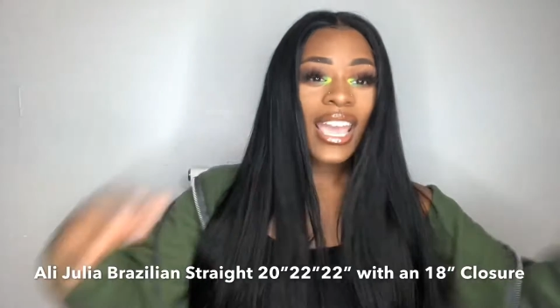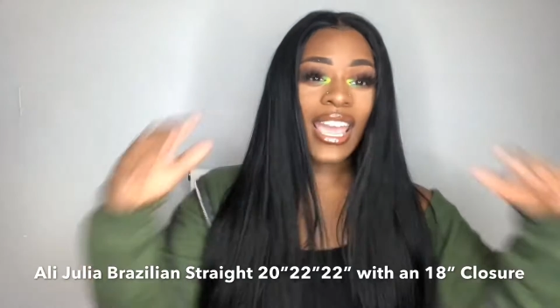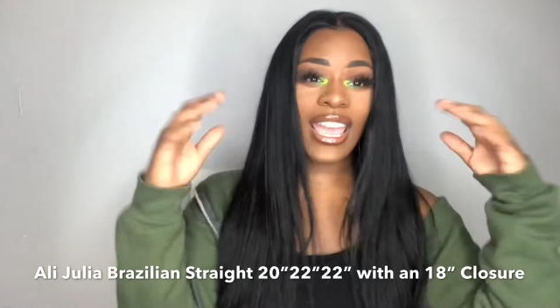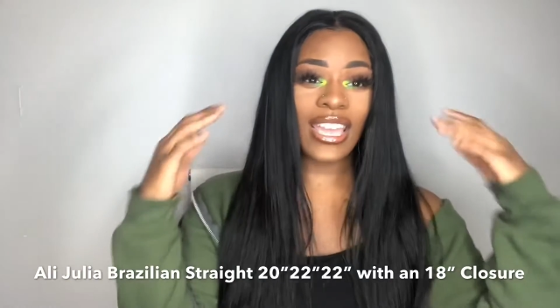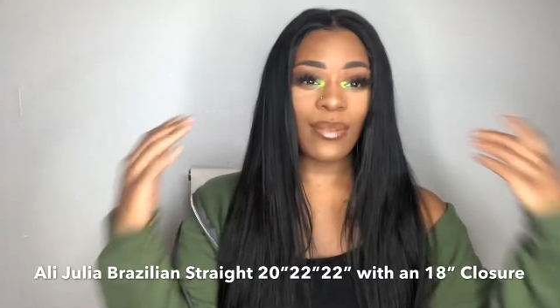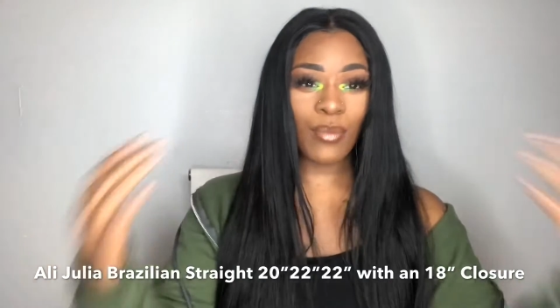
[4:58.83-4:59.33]

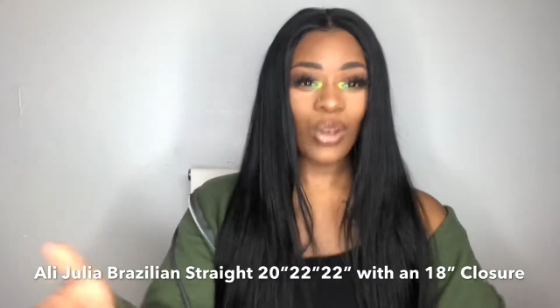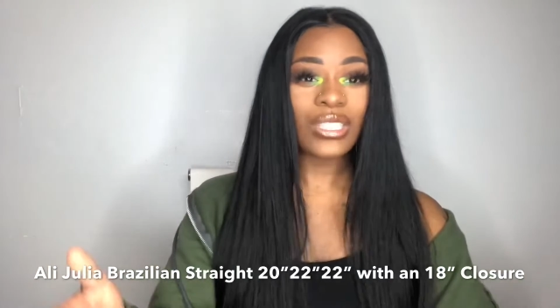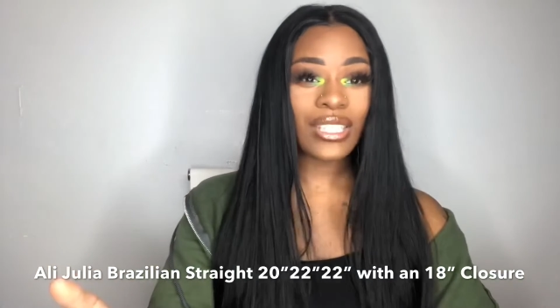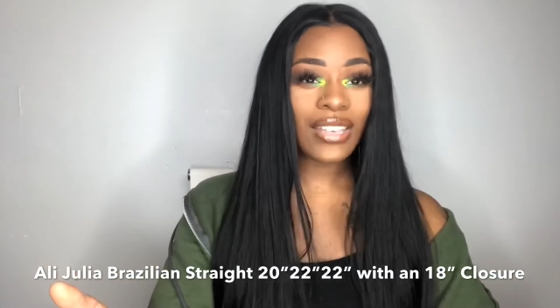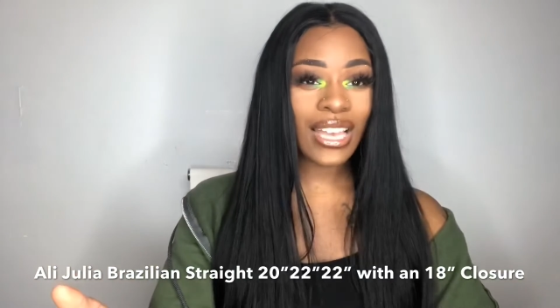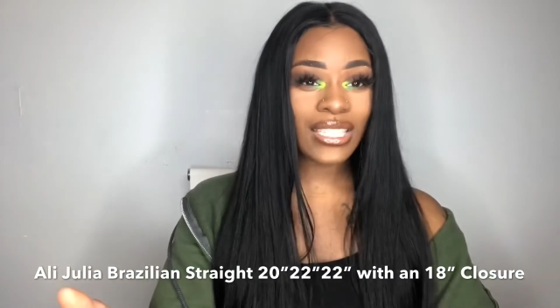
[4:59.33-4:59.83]
And
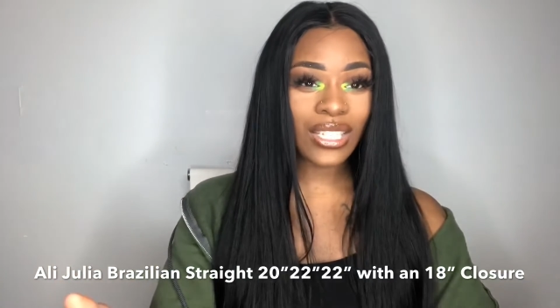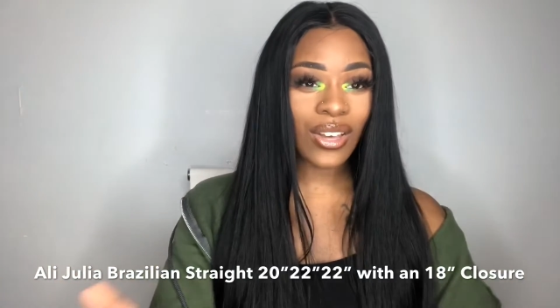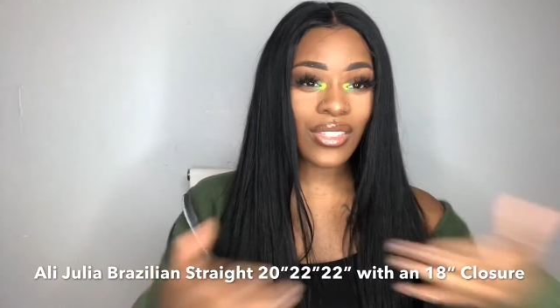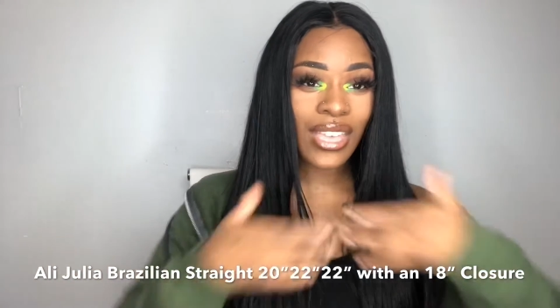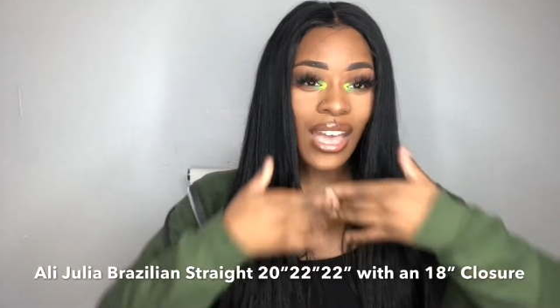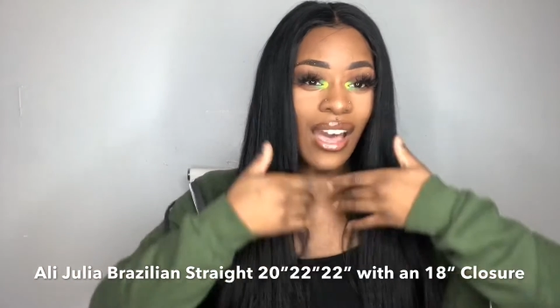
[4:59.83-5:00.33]
most of you guys
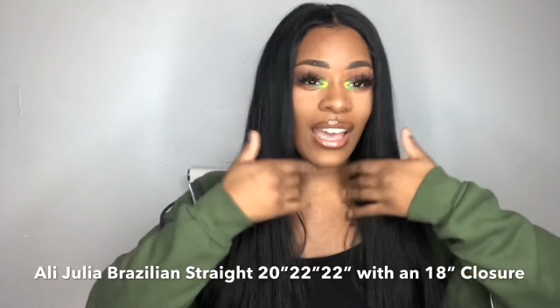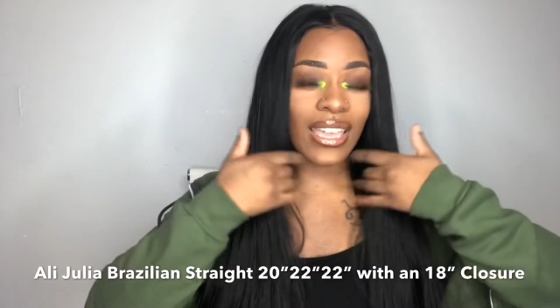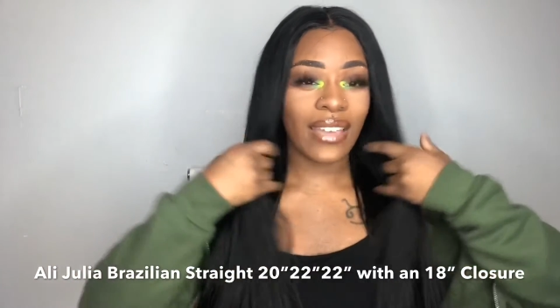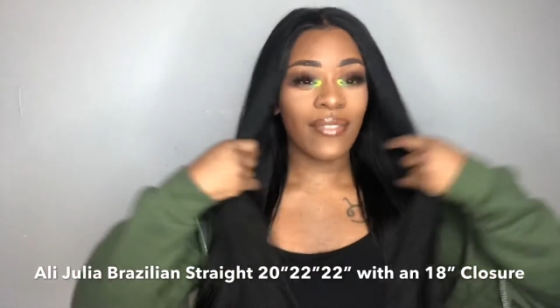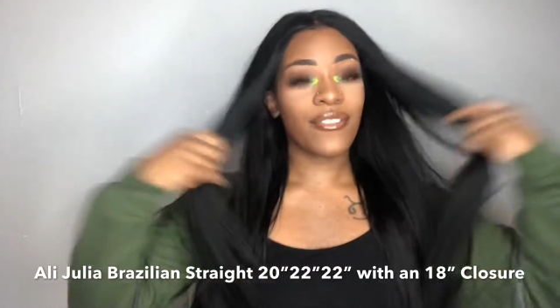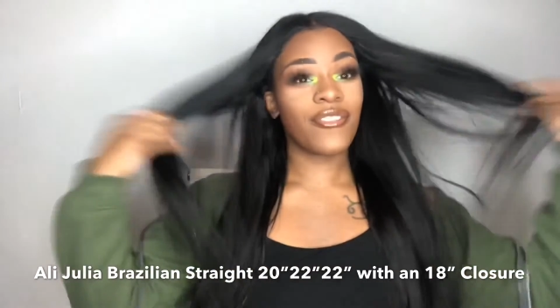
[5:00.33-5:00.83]
know that I
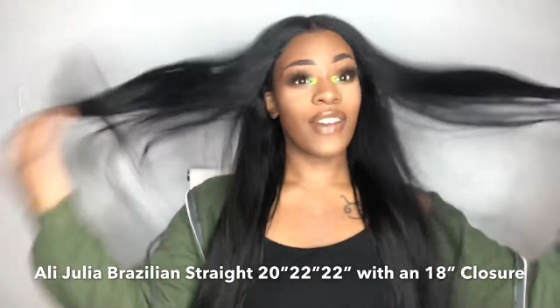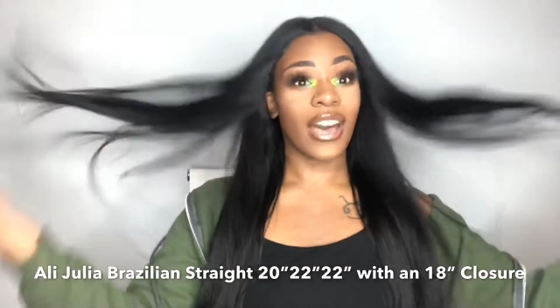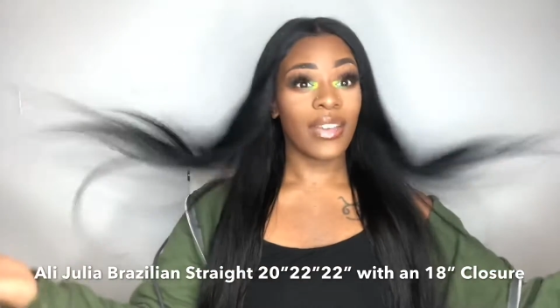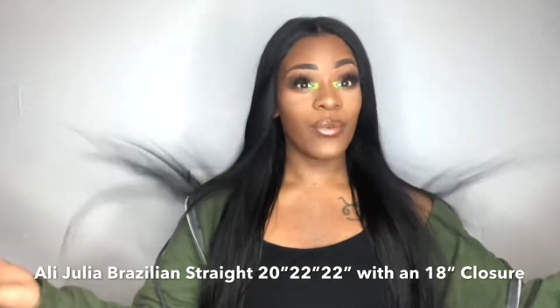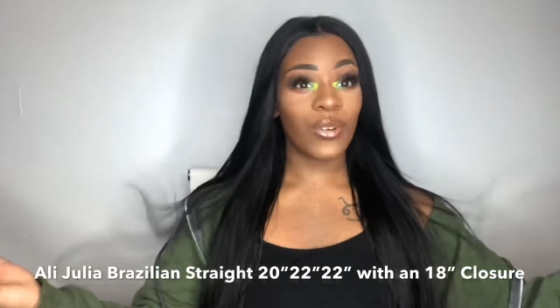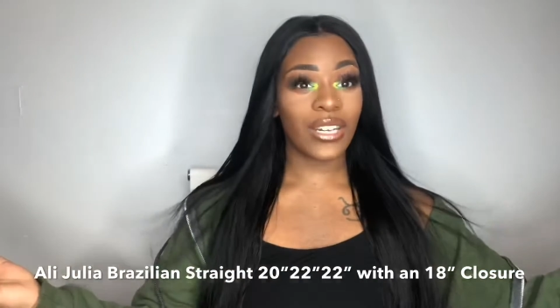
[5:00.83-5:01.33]
am
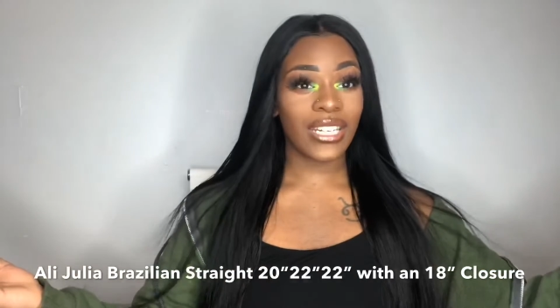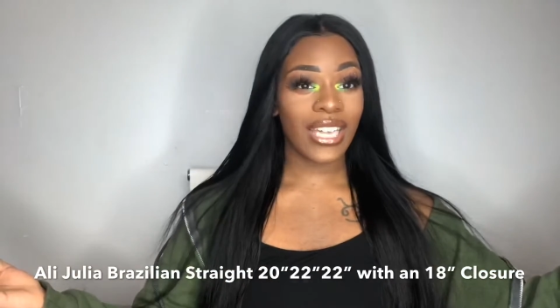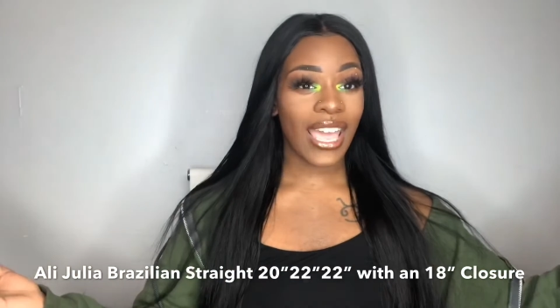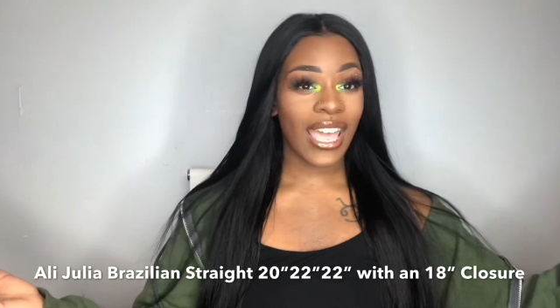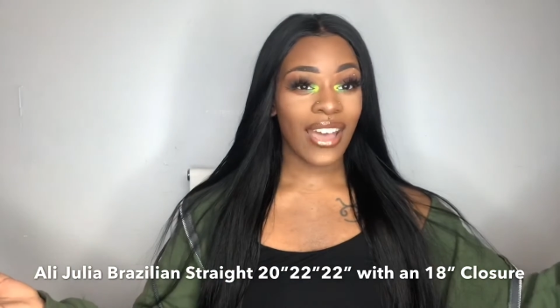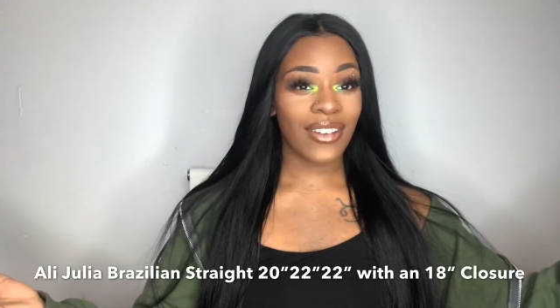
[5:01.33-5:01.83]

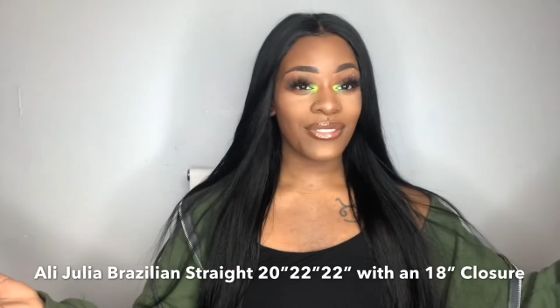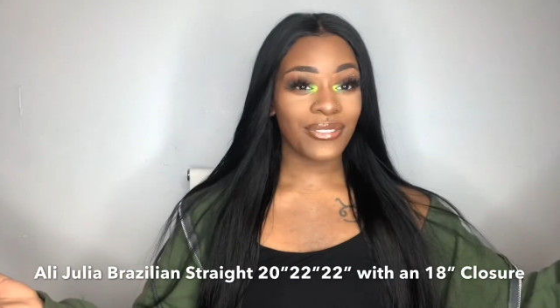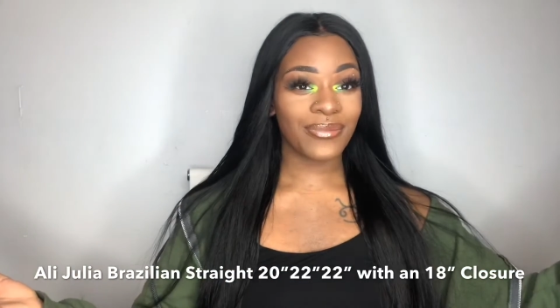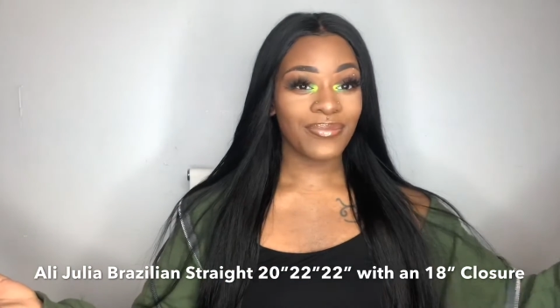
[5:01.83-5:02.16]
5'1.5",